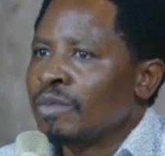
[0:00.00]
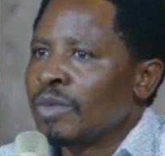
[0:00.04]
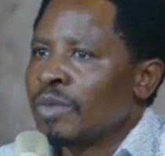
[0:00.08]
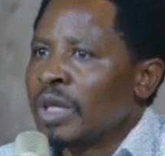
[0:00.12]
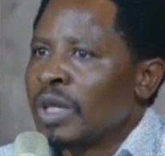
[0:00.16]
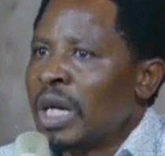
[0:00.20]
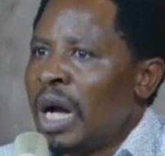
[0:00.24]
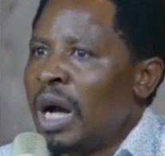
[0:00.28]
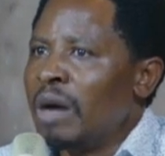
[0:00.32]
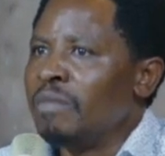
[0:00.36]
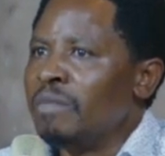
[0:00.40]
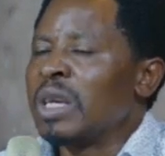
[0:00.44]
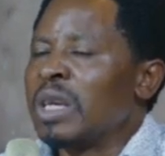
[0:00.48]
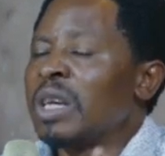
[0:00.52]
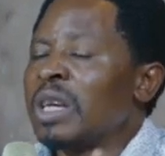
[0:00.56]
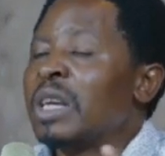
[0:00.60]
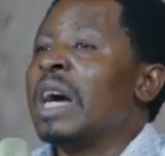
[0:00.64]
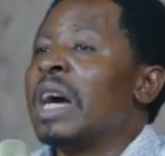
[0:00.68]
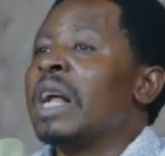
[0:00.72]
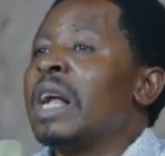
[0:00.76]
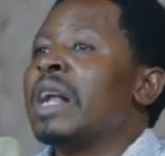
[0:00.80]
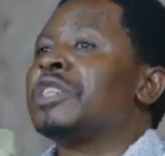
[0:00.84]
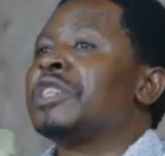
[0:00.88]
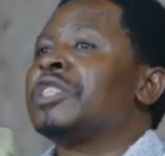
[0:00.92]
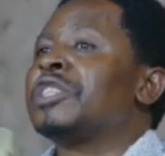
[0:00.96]
I'm
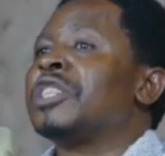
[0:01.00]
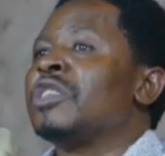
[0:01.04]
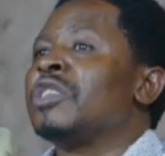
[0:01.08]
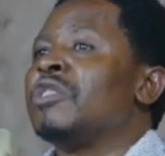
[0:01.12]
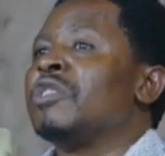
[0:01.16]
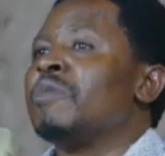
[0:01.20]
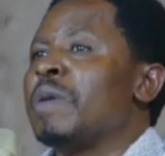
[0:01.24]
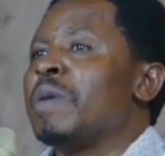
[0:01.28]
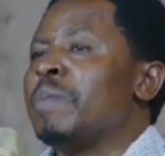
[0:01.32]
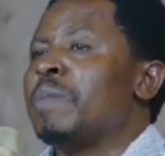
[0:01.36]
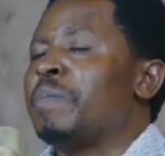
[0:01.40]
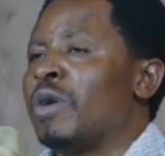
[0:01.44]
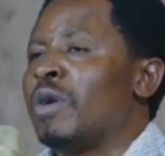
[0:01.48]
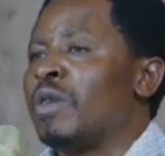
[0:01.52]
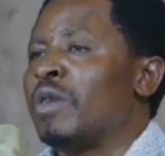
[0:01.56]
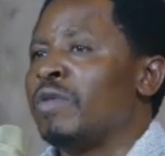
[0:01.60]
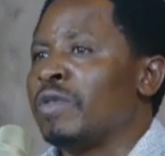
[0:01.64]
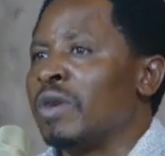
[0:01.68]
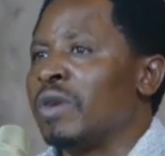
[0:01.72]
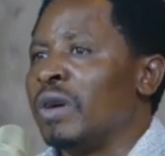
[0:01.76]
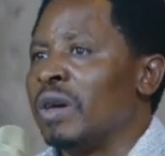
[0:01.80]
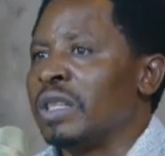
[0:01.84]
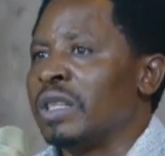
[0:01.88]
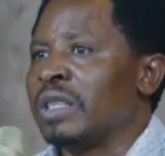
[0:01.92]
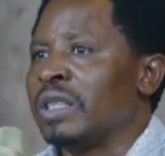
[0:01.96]
encouraging you, people of
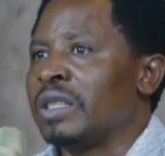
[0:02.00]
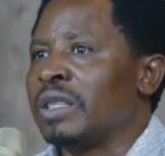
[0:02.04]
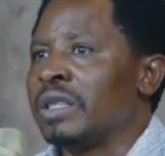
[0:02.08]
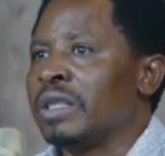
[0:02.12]
God.